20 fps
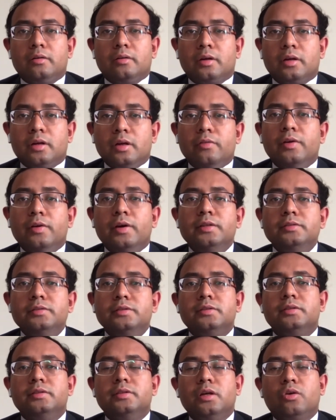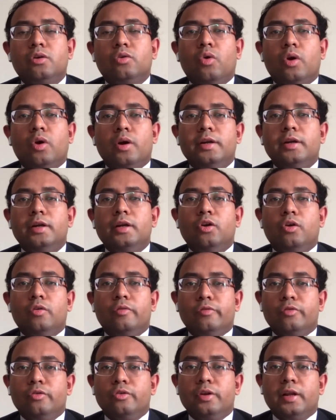governs the quantity of
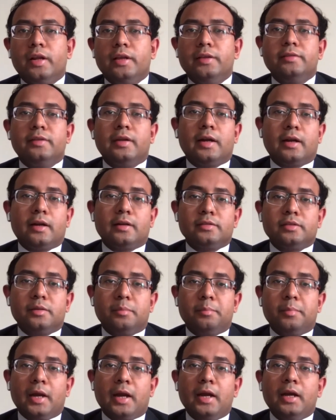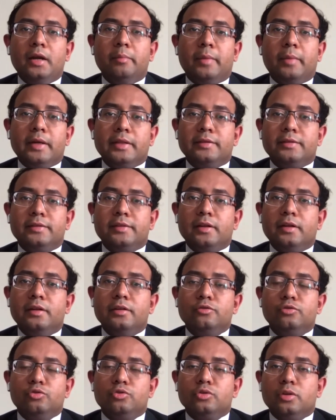food grains that are supplied by the
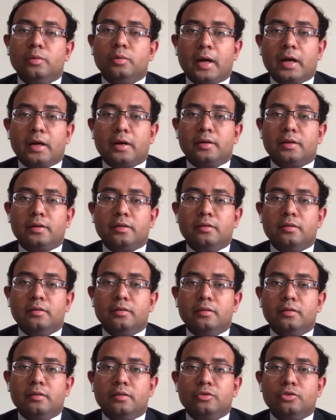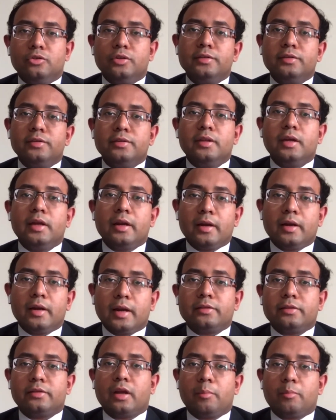sellers to the market. So this is the
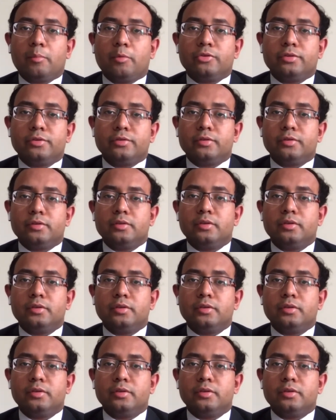next hypothesis.